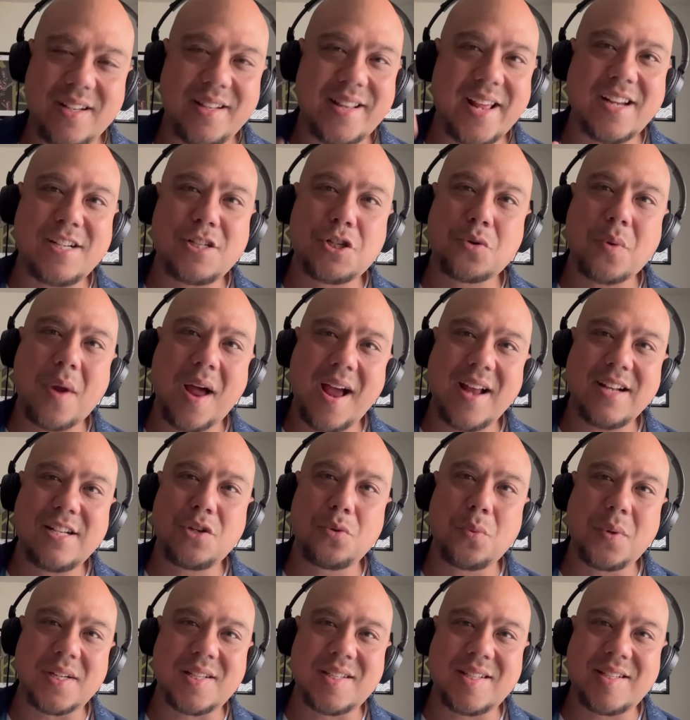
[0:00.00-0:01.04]
They tried
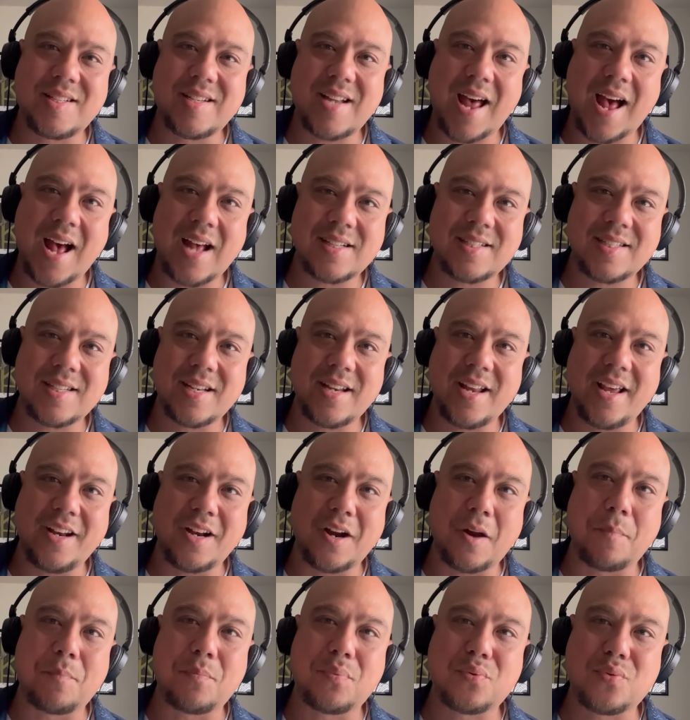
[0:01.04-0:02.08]
to assassinate
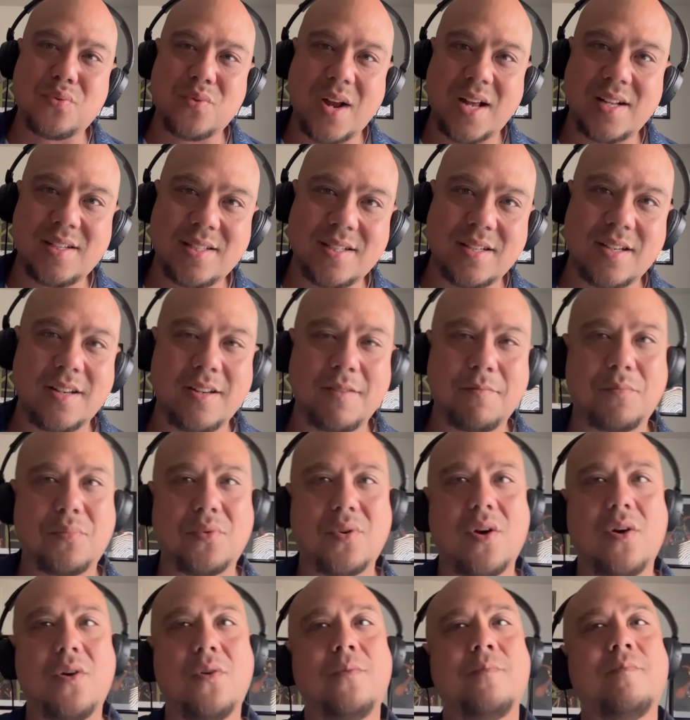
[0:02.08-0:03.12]
a president,
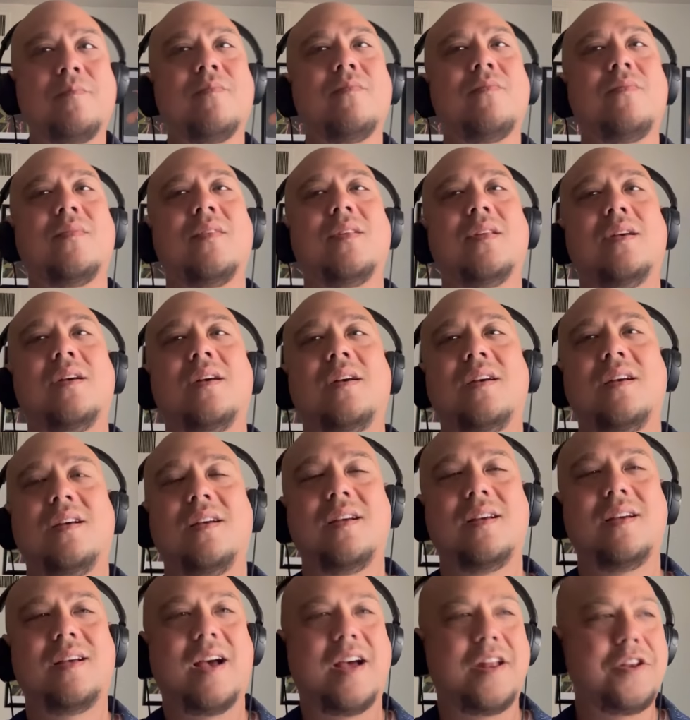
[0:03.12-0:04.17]
bro.
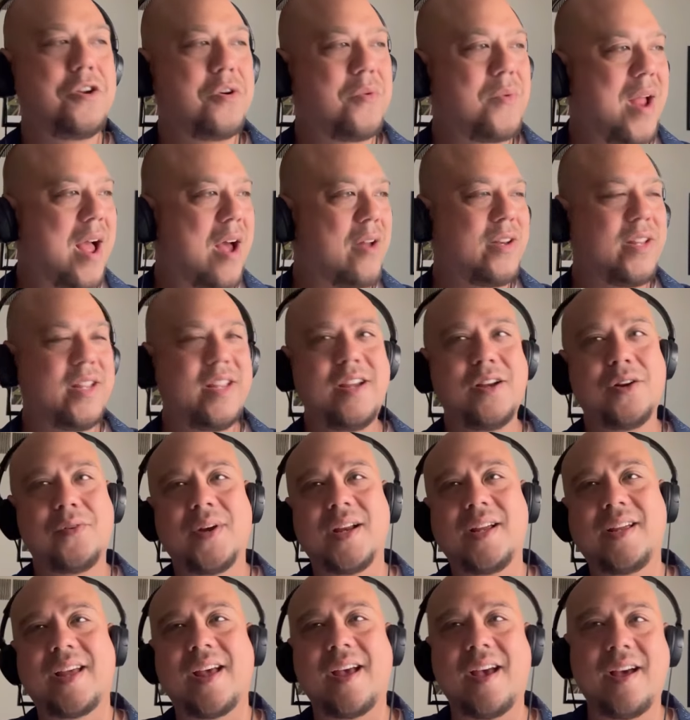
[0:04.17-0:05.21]
And you're out here in
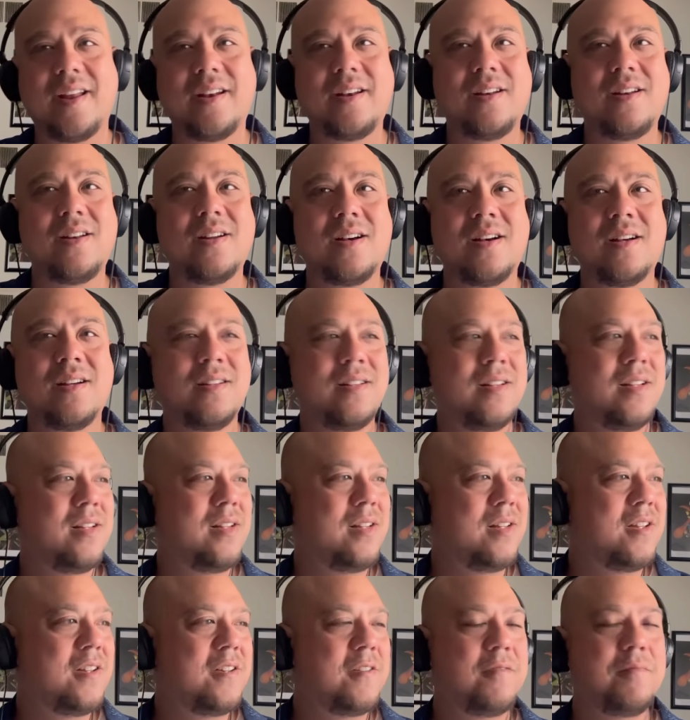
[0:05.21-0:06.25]
Canada
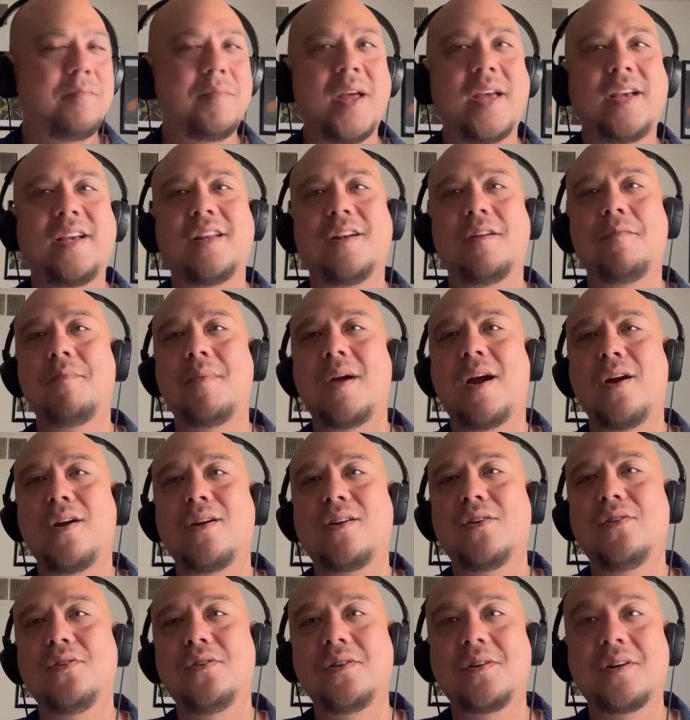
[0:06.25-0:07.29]
making
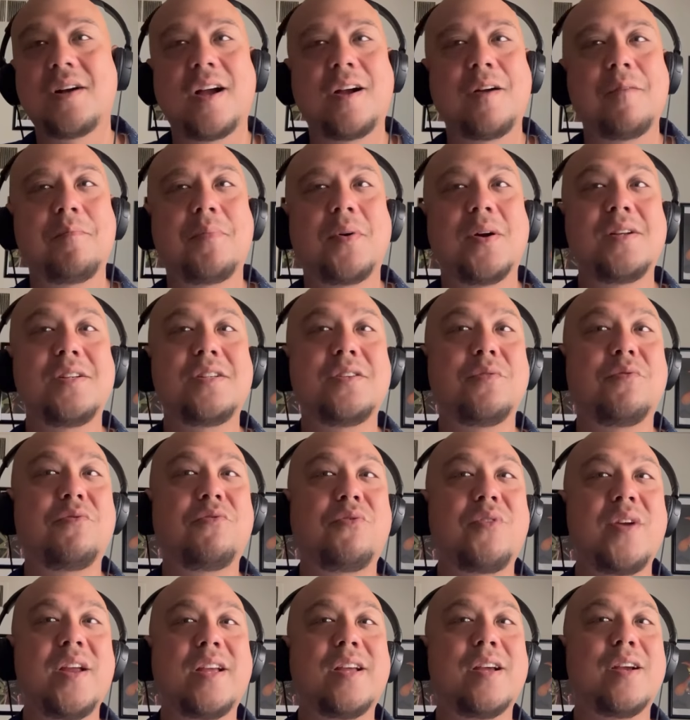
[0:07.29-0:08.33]
America look like a bunch of
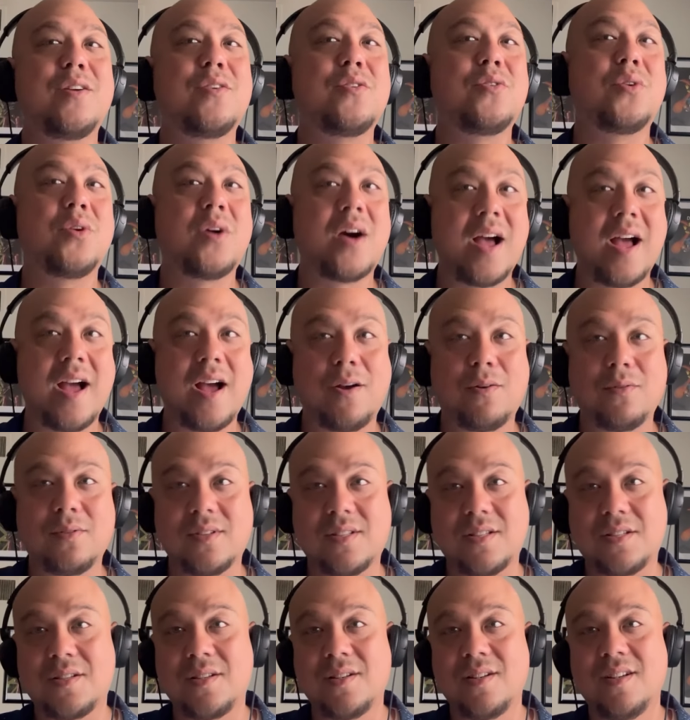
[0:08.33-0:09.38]
freaking
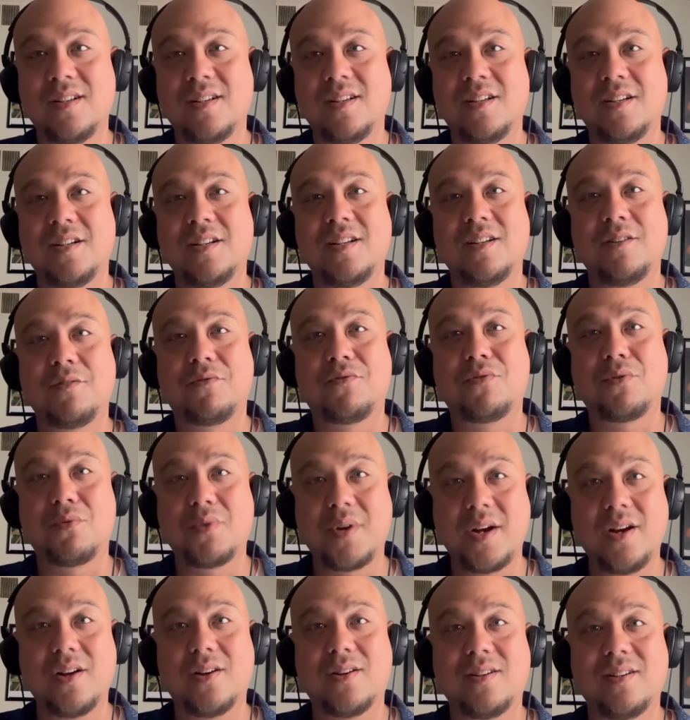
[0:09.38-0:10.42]
clowns. For
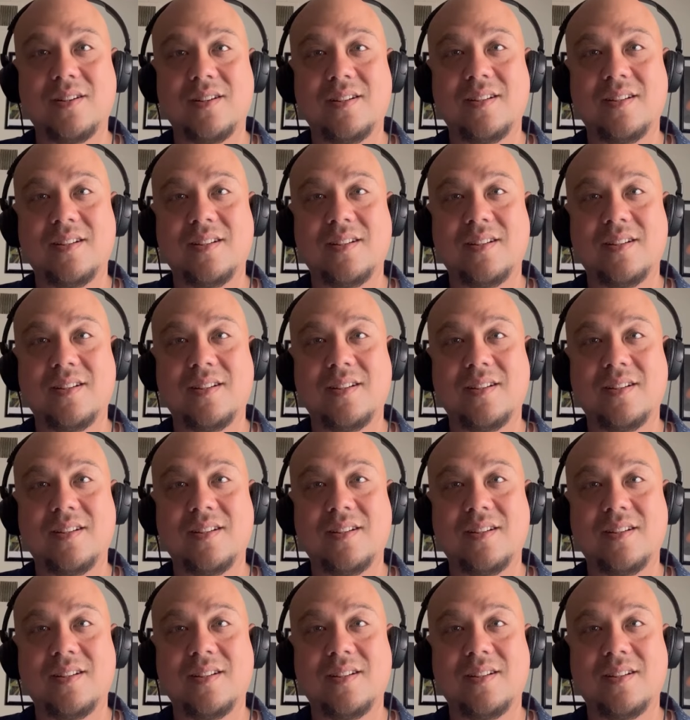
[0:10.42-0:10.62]
real.